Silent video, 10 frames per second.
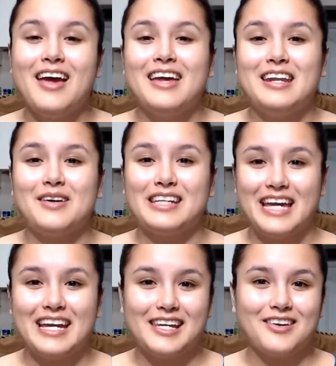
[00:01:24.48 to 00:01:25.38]
Now, I
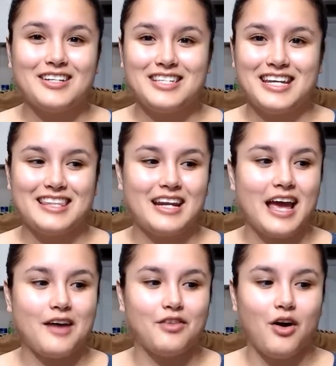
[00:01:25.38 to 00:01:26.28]
can't guarantee that I
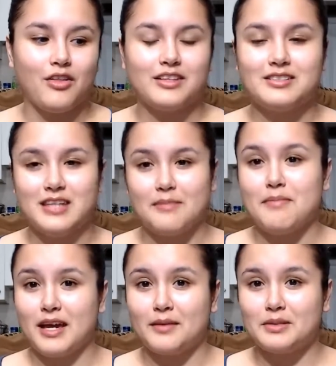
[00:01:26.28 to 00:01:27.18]
have all the same
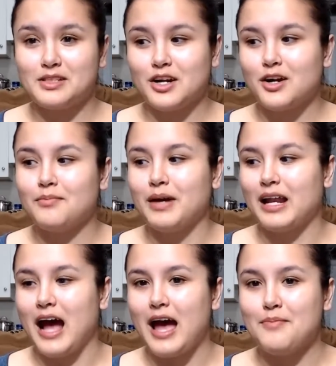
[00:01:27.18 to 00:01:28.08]
makeup as her, but
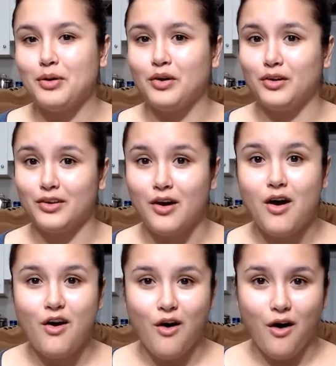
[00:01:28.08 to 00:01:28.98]
I pulled
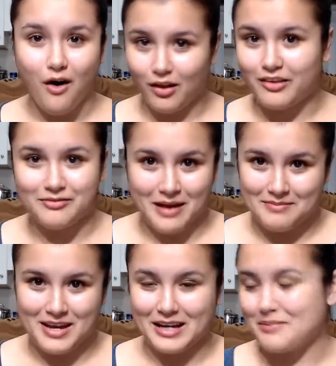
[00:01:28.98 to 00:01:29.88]
all of my
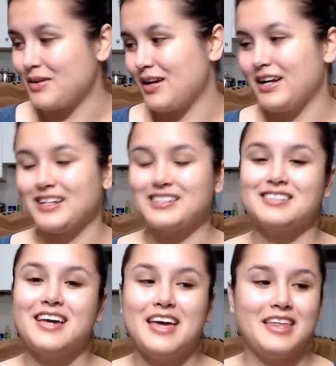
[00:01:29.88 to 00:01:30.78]
makeup products.
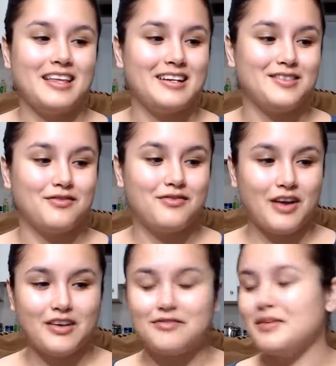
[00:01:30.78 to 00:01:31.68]
It is in front
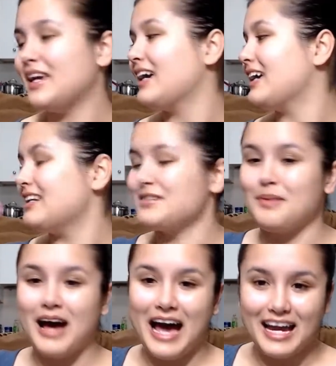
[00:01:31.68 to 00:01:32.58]
of me, it is
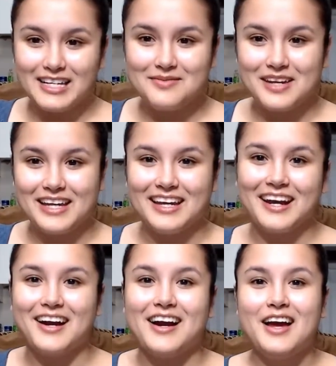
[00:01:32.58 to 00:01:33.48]
behind me
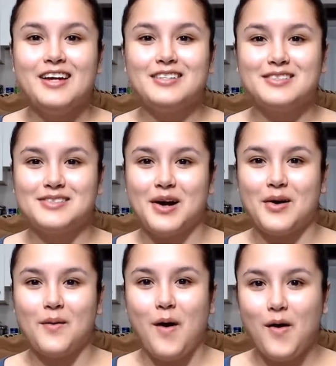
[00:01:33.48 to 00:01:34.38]
here, so
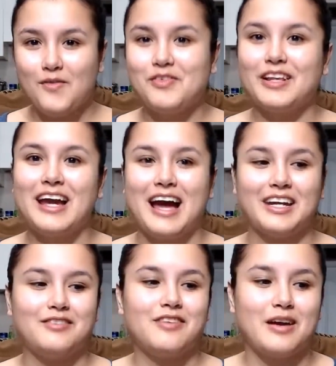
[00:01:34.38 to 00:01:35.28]
hopefully I can
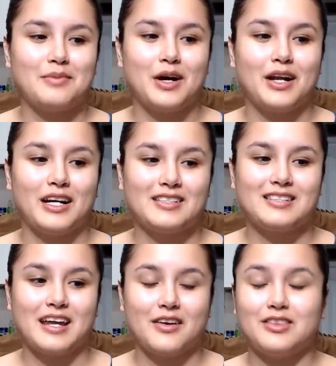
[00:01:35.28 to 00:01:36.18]
find products that
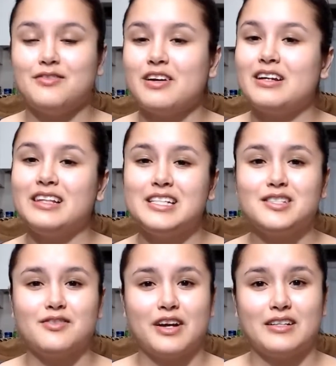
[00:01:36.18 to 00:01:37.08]
are at the very least
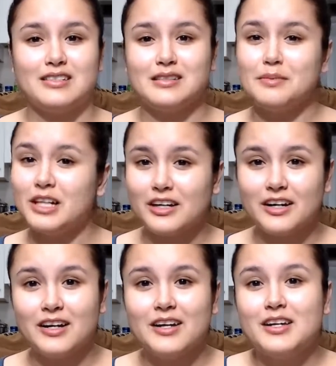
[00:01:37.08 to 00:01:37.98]
very similar
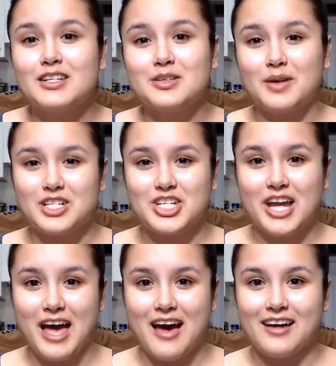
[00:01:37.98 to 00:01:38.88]
to what she
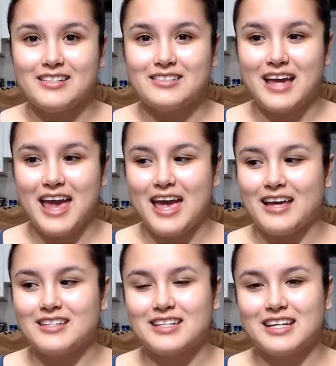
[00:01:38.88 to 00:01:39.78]
has
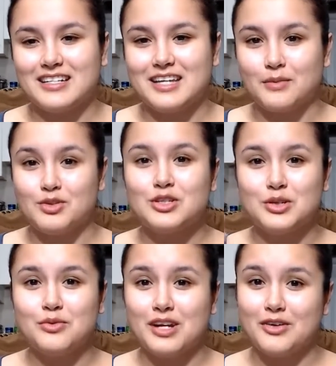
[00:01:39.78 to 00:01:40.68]
and can attempt to
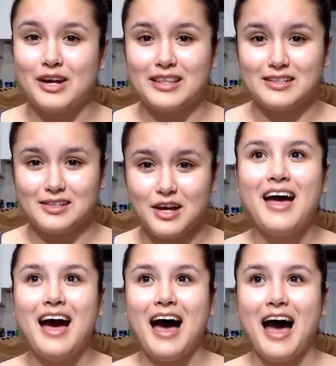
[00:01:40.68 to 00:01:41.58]
recreate this look.
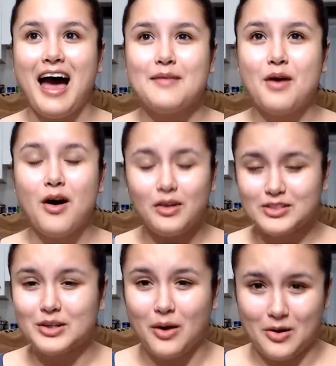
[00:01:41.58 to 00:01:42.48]
I'm
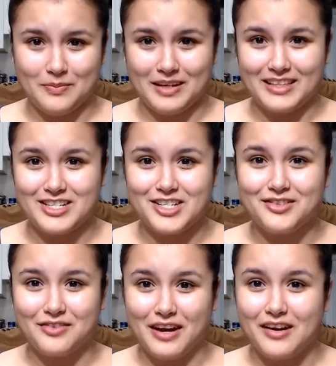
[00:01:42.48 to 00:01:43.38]
also hoping that she's
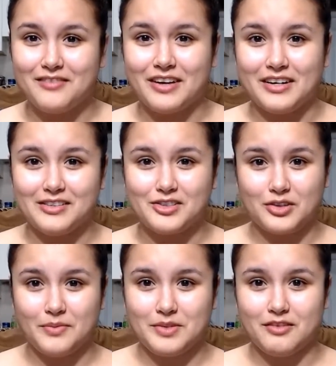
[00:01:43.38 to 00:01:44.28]
very, very
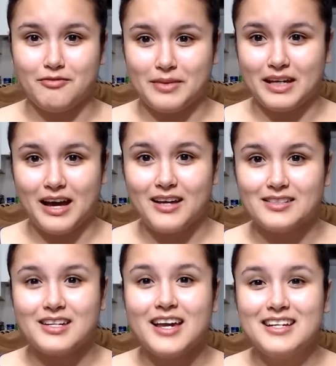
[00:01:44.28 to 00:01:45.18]
descriptive, because
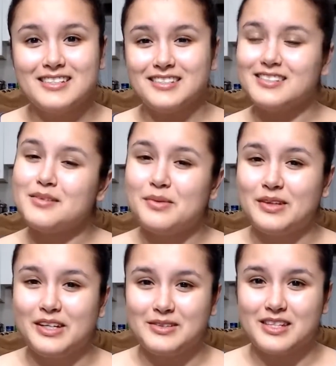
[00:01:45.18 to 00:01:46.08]
since I'm only
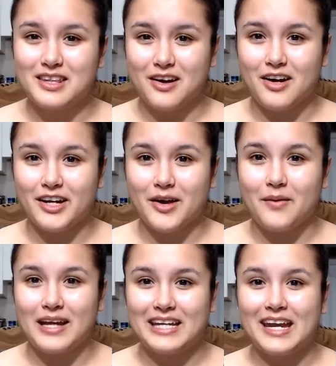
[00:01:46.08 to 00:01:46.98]
using the audio, I
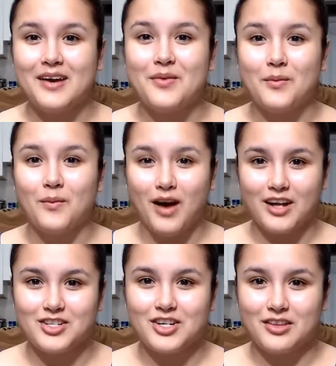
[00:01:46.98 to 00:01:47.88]
can't
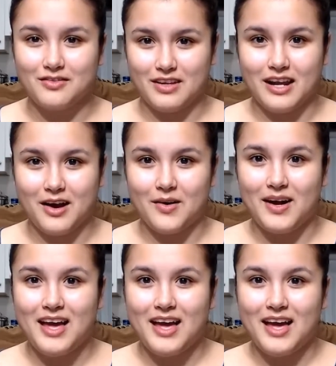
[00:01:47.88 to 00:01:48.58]
watch the video.